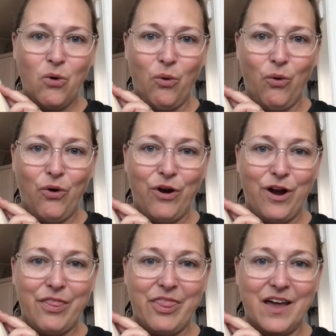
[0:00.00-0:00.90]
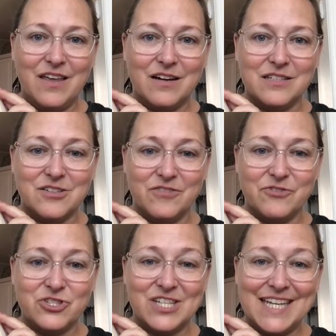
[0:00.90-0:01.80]
or the young adult
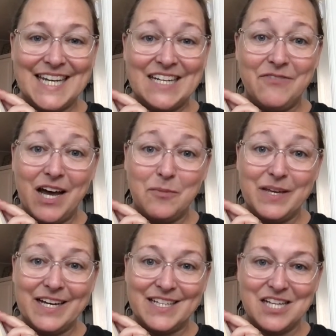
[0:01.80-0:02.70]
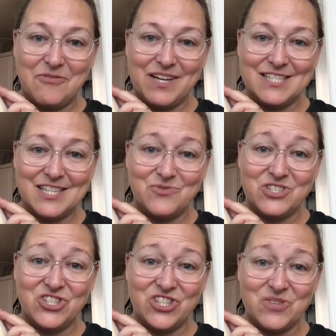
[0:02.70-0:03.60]
version he did of How to Be an Anti-Racist
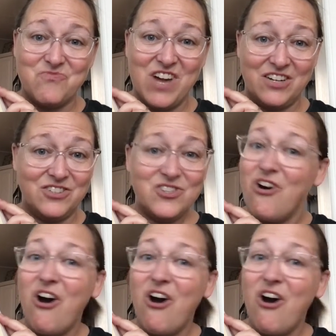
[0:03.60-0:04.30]
with Jason Reynolds.